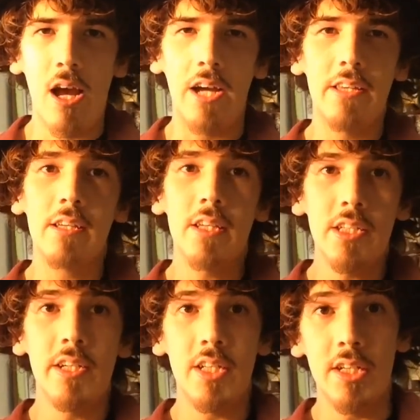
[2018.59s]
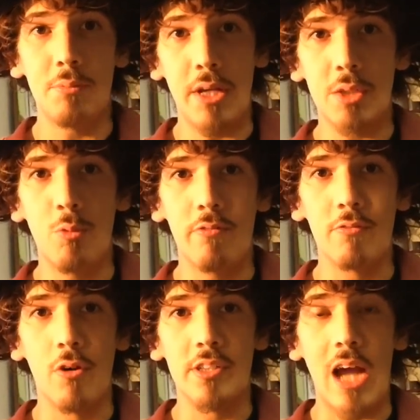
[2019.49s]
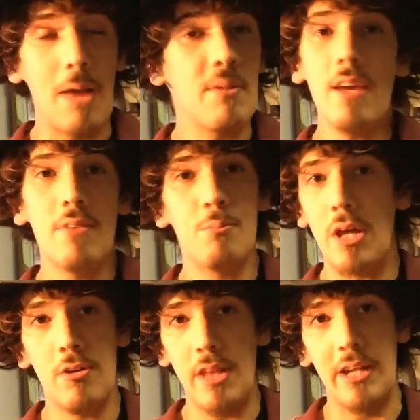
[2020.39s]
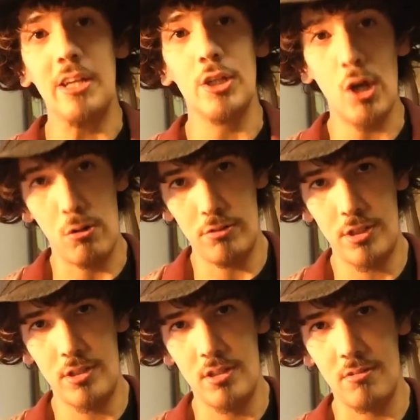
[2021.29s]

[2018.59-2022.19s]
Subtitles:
I think this is his best movie of all time, even better than in Ghost.